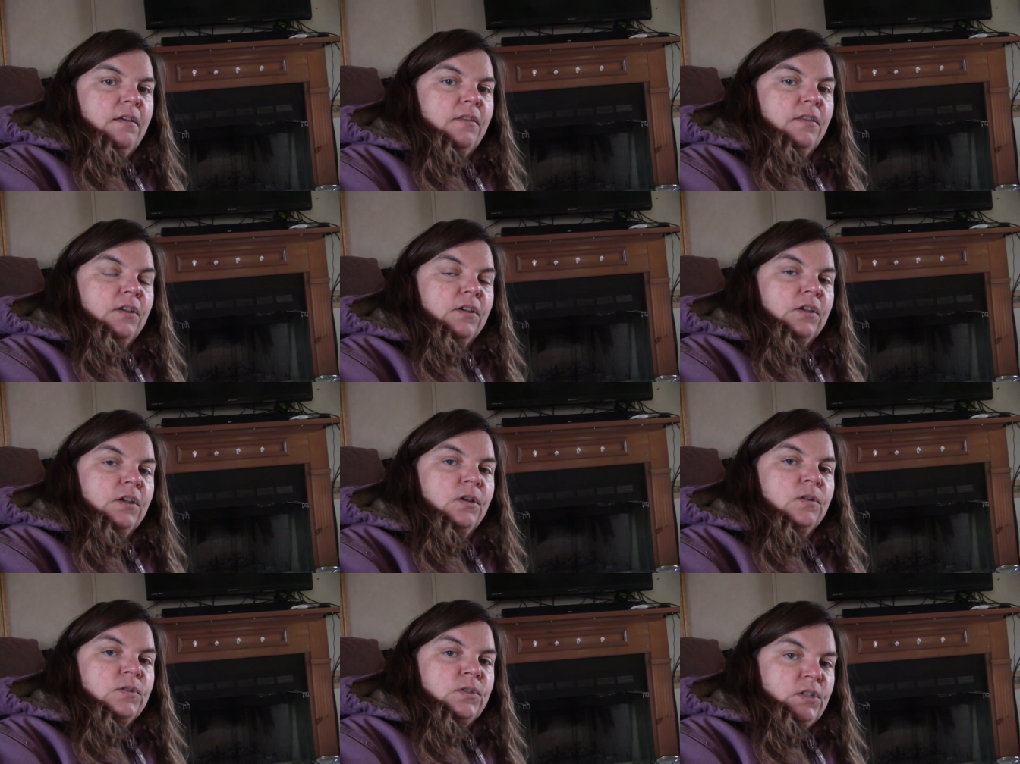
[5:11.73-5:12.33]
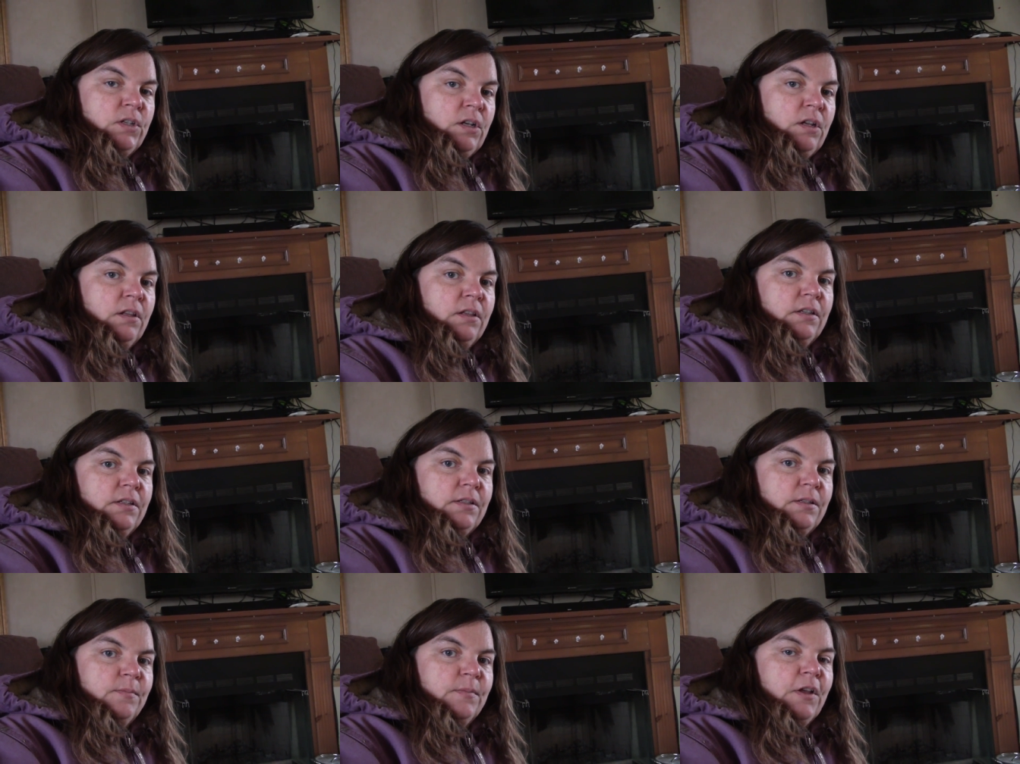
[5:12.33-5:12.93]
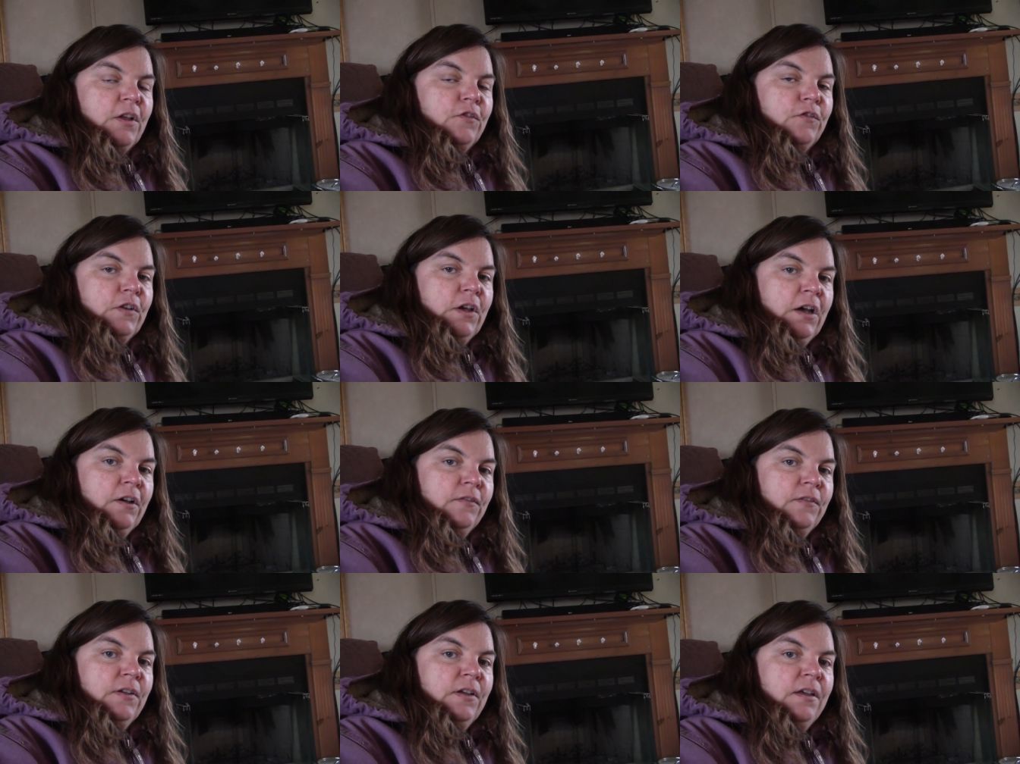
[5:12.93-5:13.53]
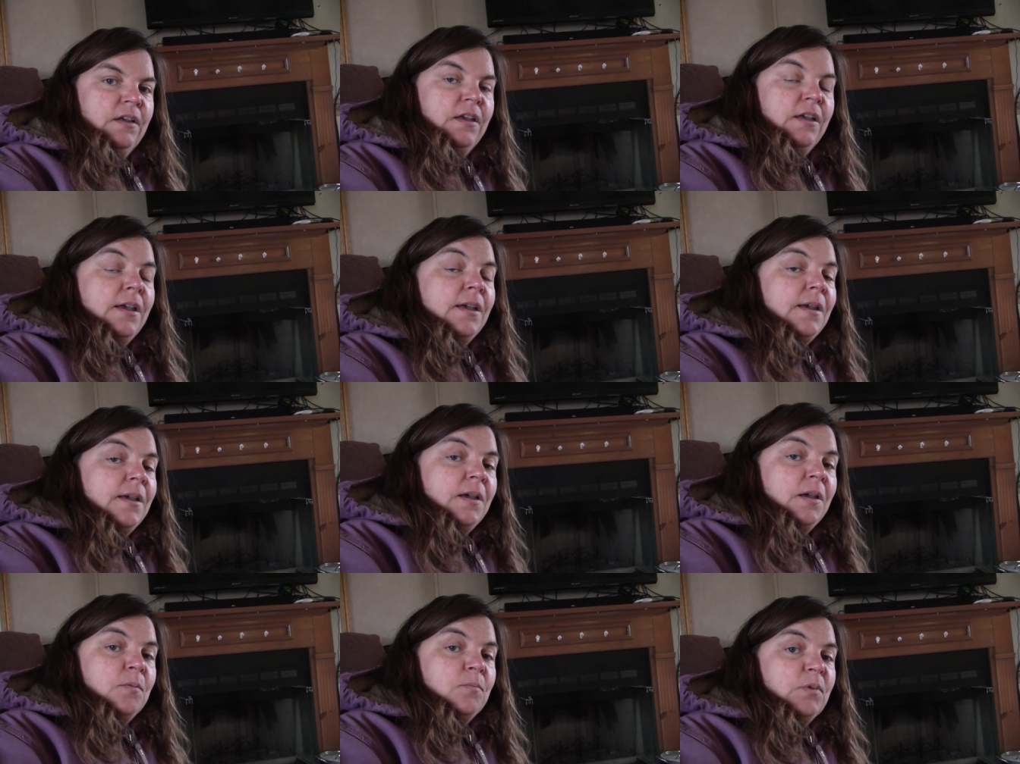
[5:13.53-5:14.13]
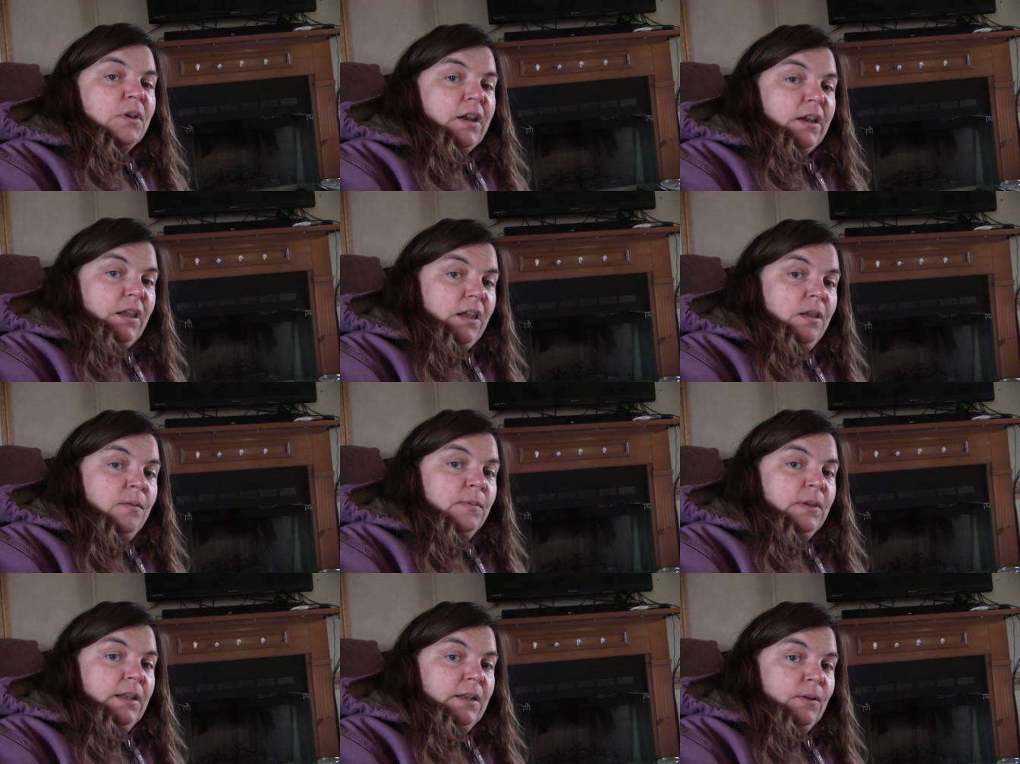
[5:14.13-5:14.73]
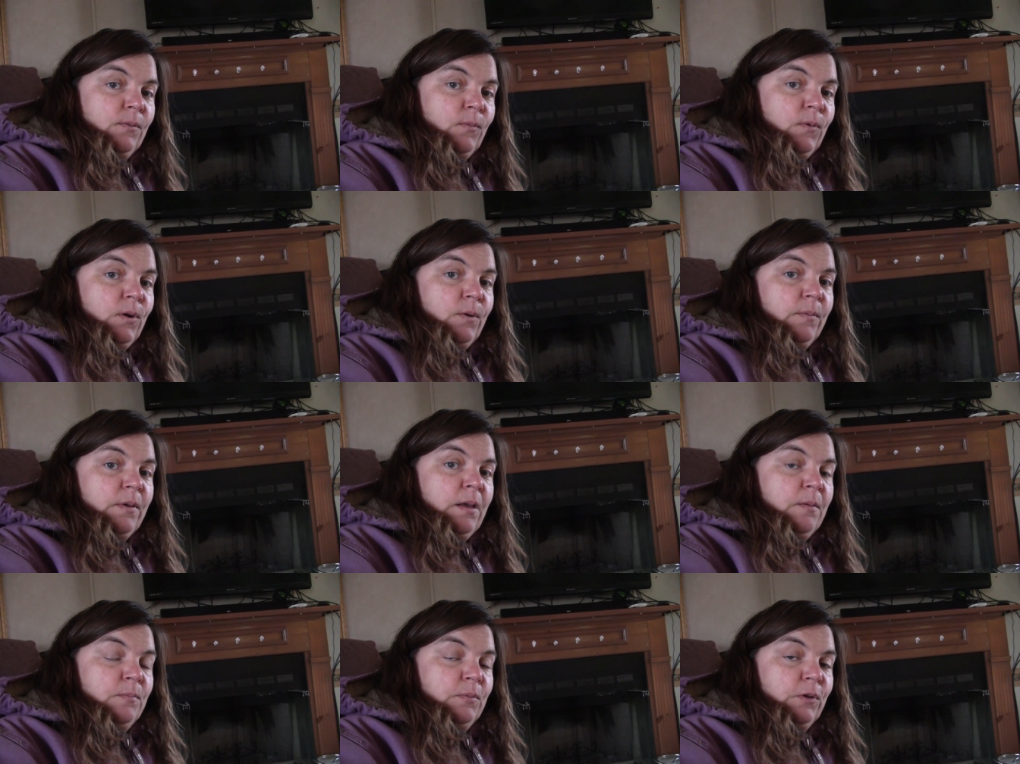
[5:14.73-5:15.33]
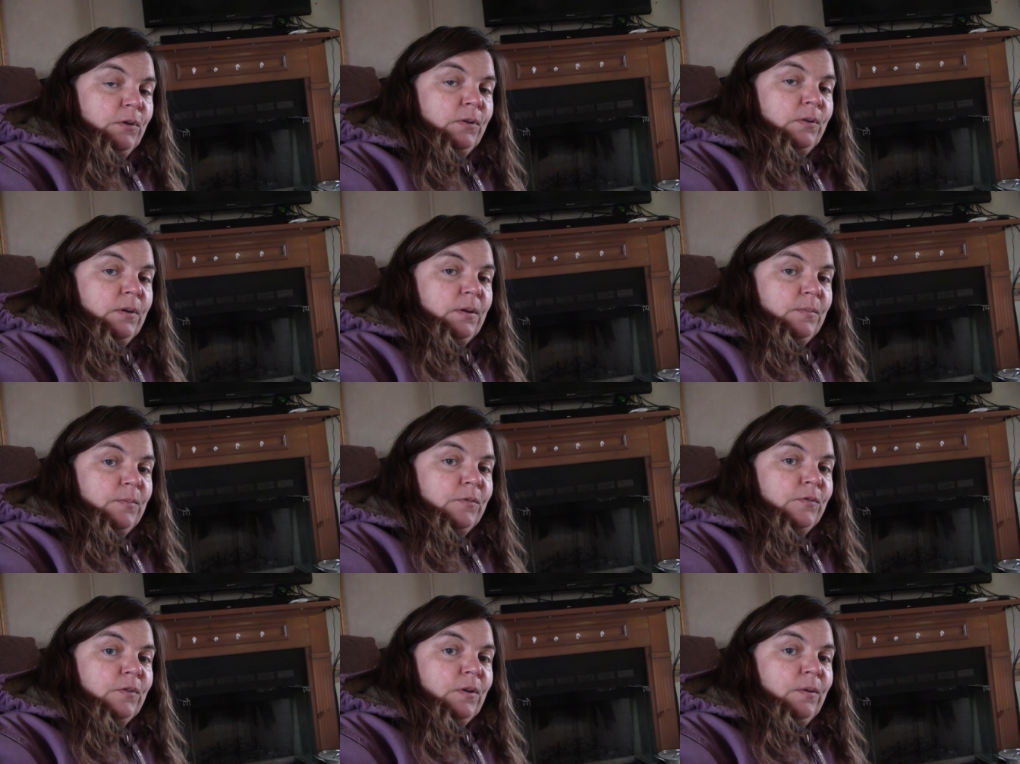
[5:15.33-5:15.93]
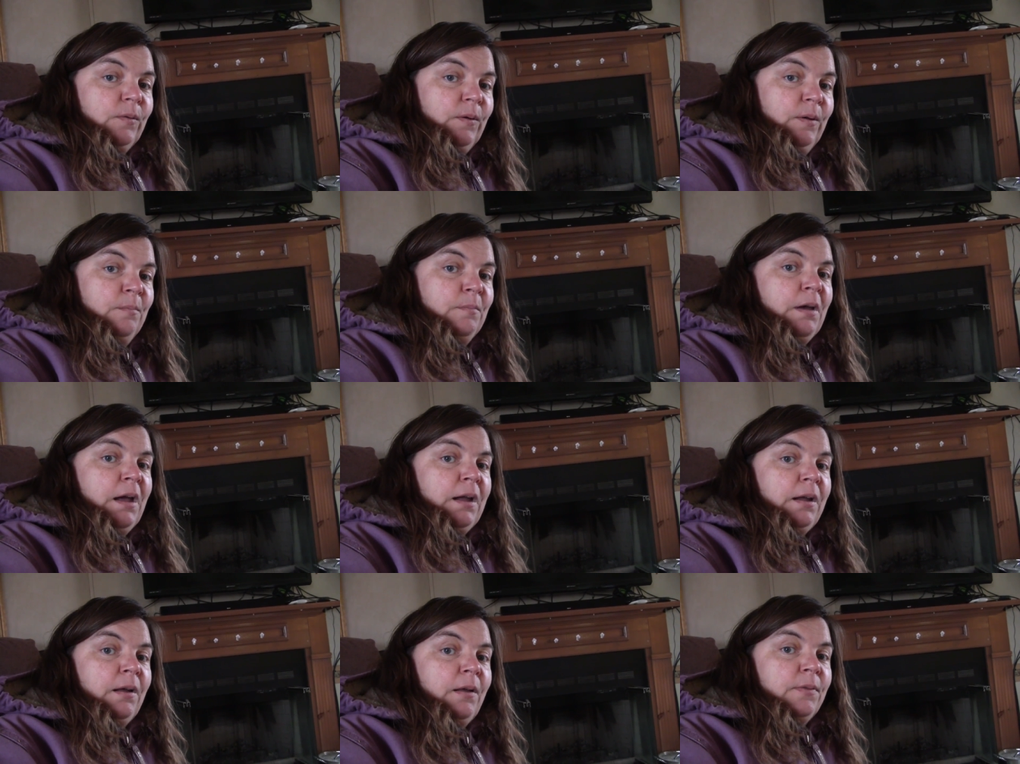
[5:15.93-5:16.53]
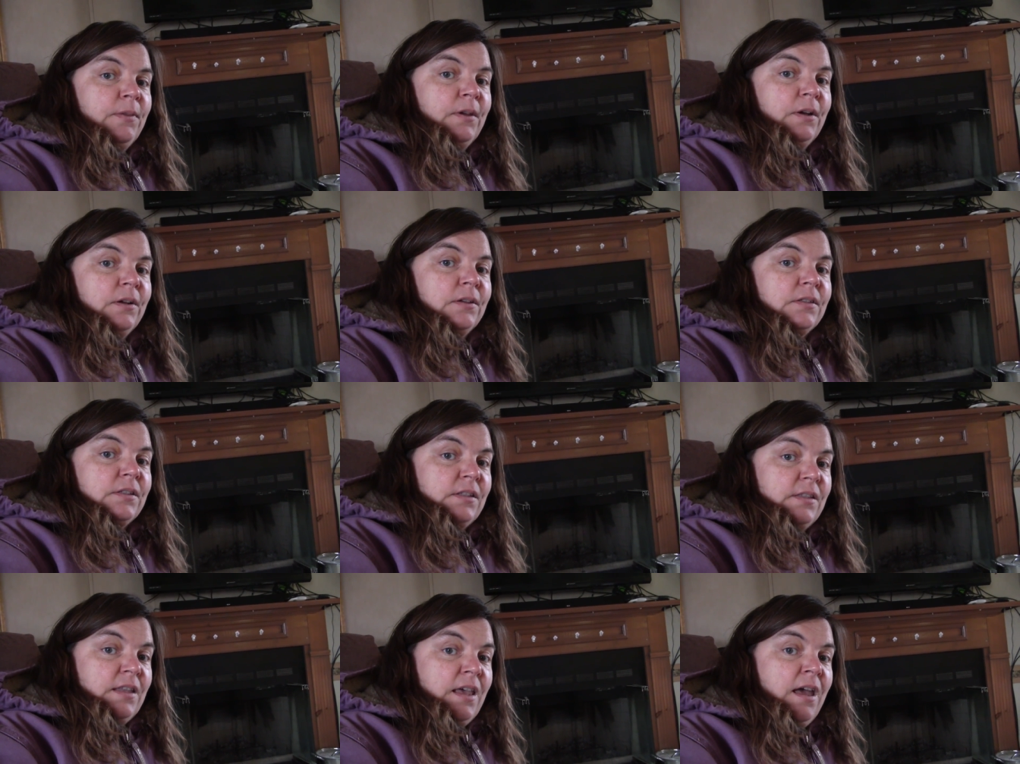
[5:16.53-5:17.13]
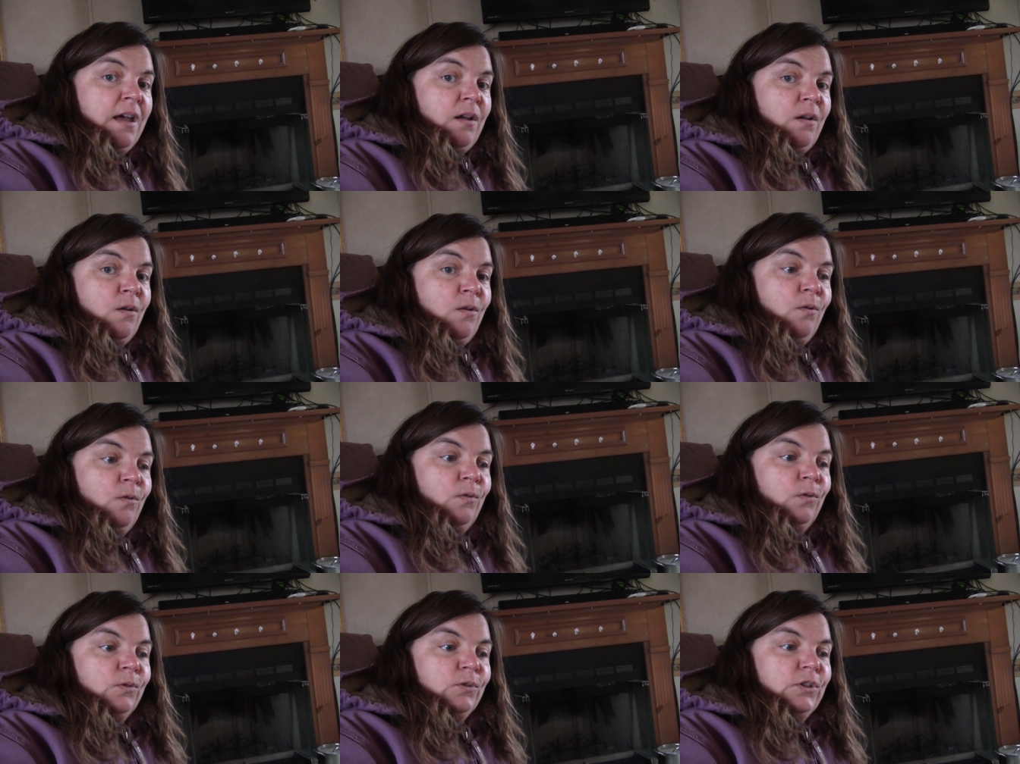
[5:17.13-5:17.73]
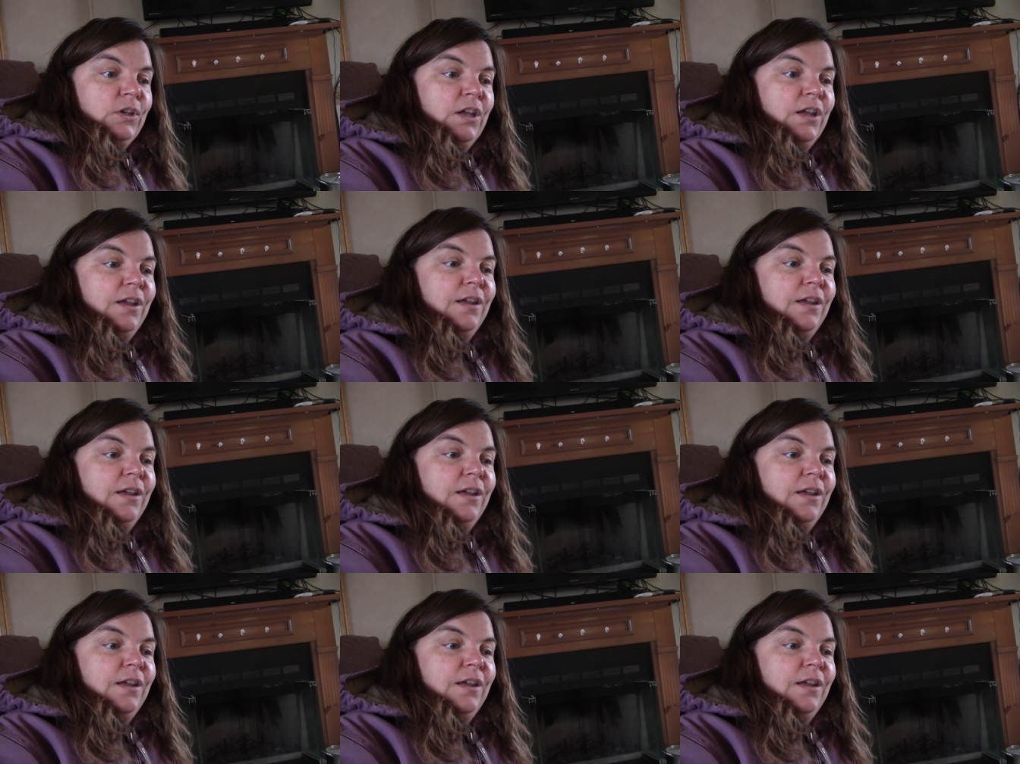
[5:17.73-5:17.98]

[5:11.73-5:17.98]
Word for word: the goats and Ollie some alfalfa. But I came in to warm up real quick before I went back out there. It's that cold.